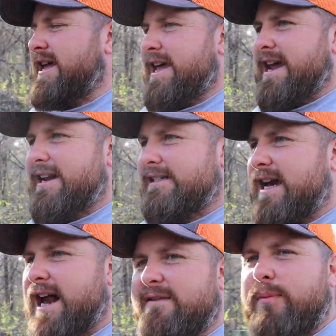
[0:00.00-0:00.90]
and it's
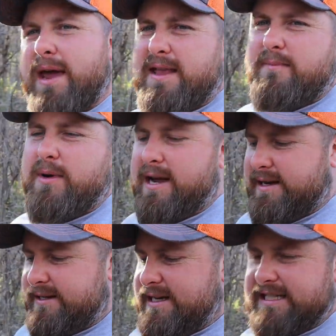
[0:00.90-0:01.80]
kind of a pain in the butt
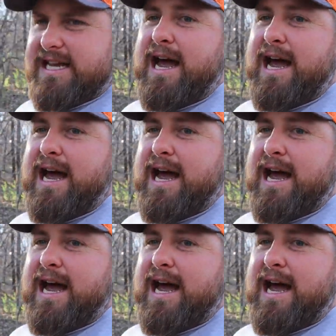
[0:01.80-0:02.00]
because it